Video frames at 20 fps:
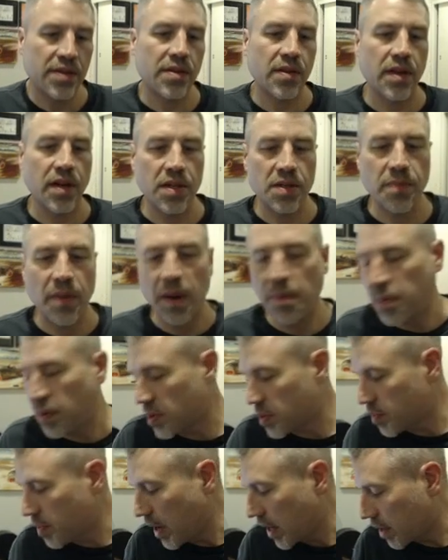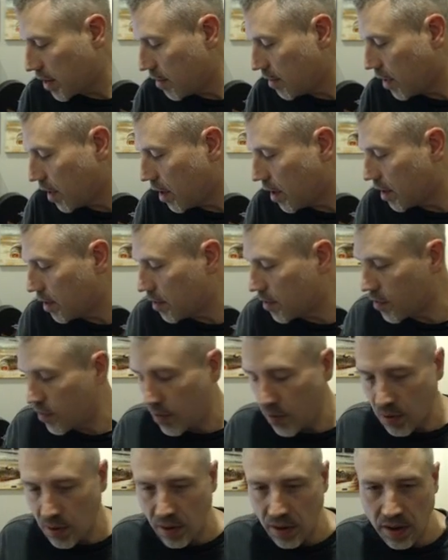So there's my perspective lines
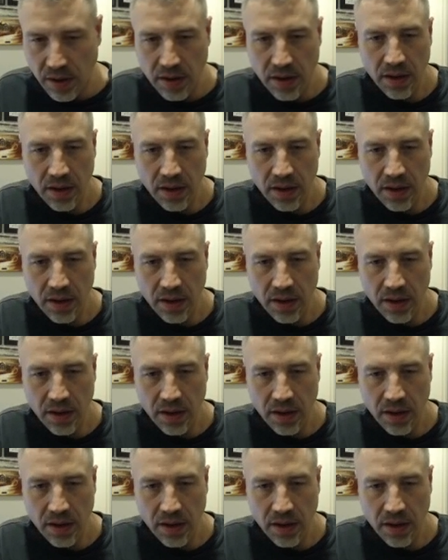for